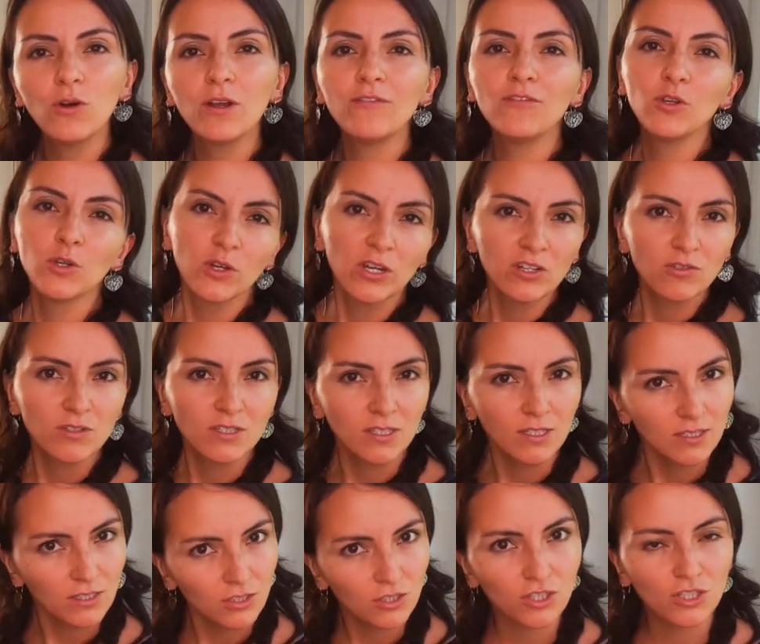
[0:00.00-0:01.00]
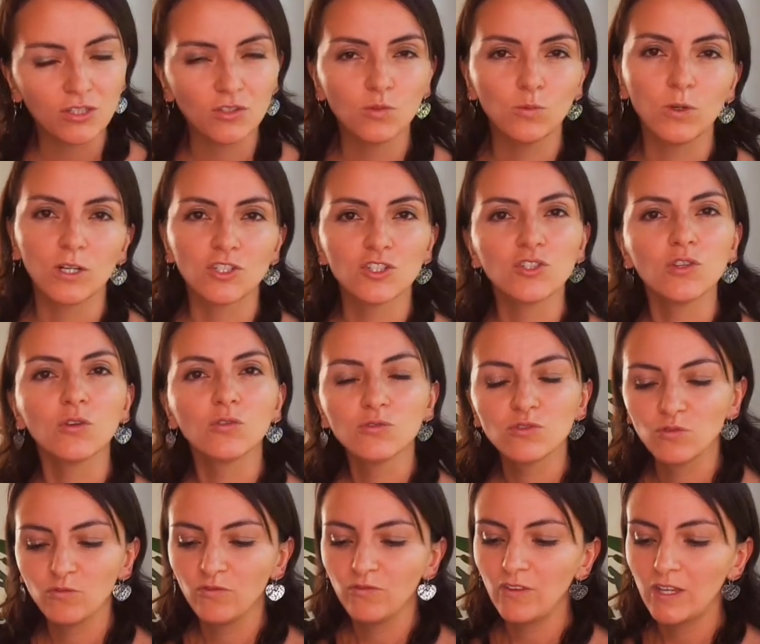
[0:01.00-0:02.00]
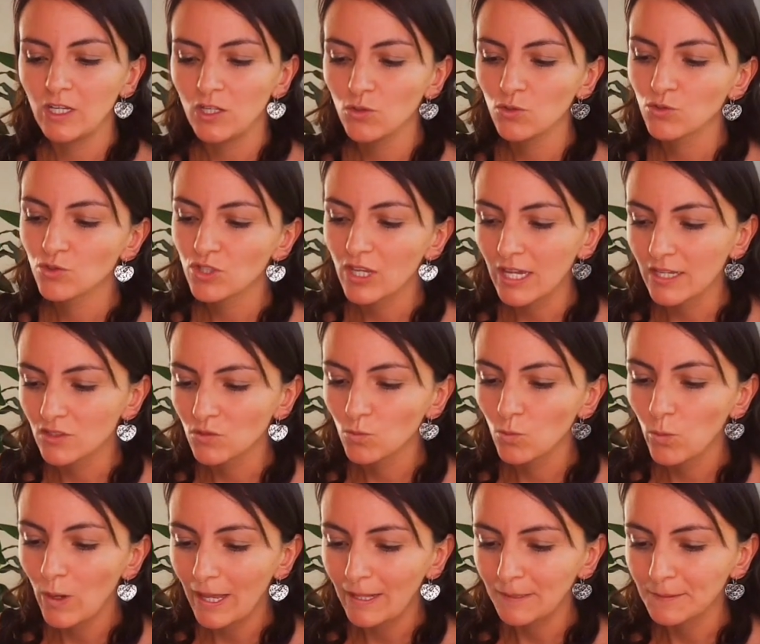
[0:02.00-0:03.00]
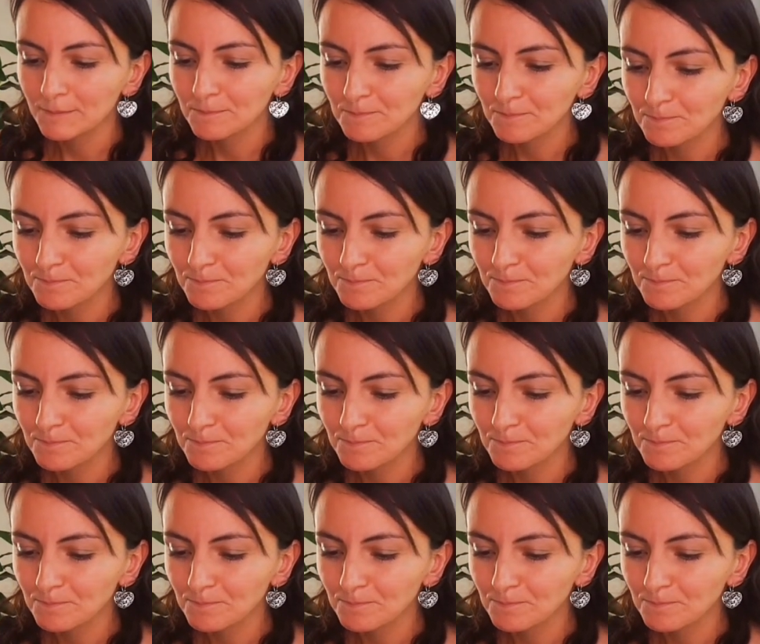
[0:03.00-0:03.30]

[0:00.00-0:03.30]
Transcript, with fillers: If you're interested, just watch those videos as well.